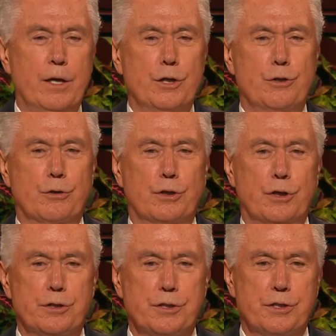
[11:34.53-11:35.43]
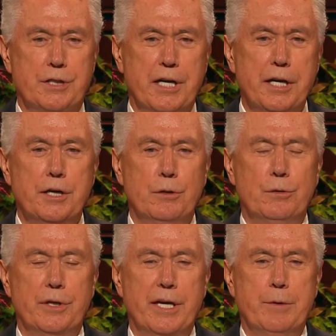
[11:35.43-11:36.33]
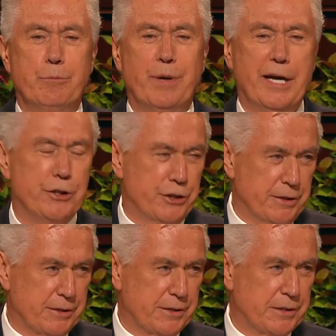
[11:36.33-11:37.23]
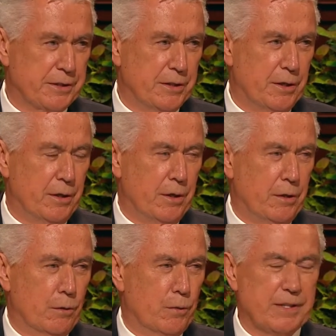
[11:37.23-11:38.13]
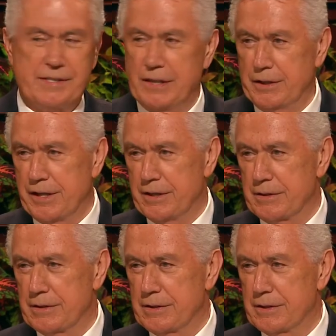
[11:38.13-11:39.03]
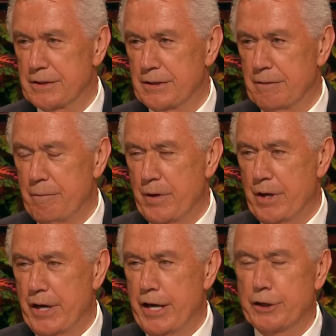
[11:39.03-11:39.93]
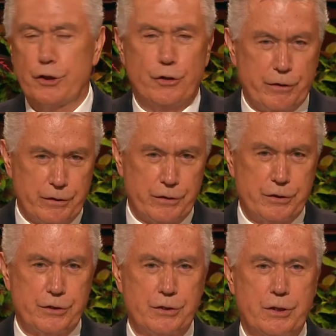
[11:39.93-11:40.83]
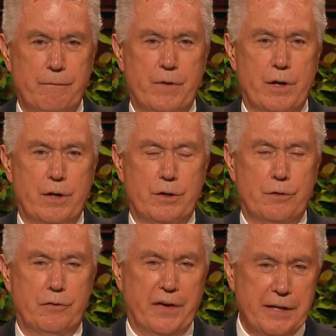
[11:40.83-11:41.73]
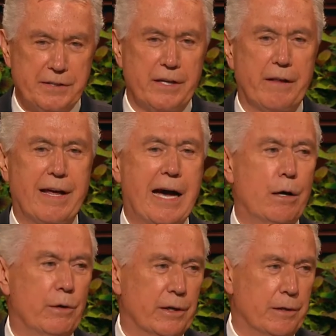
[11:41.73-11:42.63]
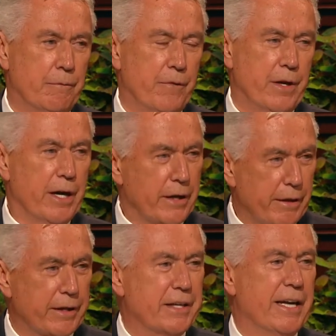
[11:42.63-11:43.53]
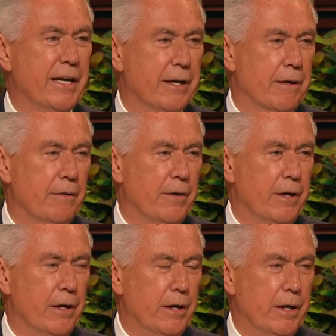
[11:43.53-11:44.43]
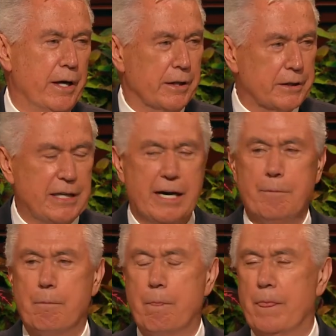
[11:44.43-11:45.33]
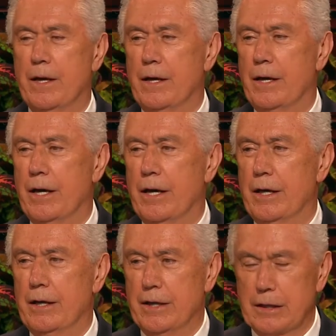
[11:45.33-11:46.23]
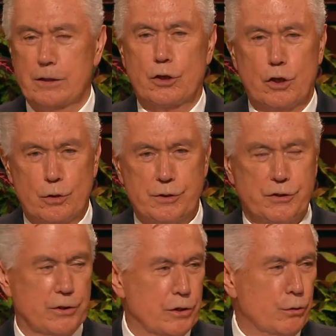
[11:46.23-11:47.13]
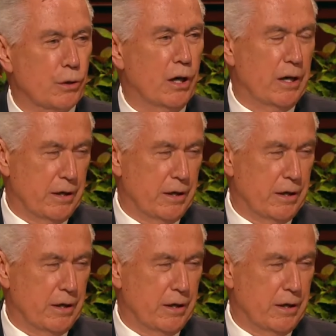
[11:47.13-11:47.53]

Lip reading: to continue in patience, resilience, and courage to face another hour, another day, and come a little closer to God.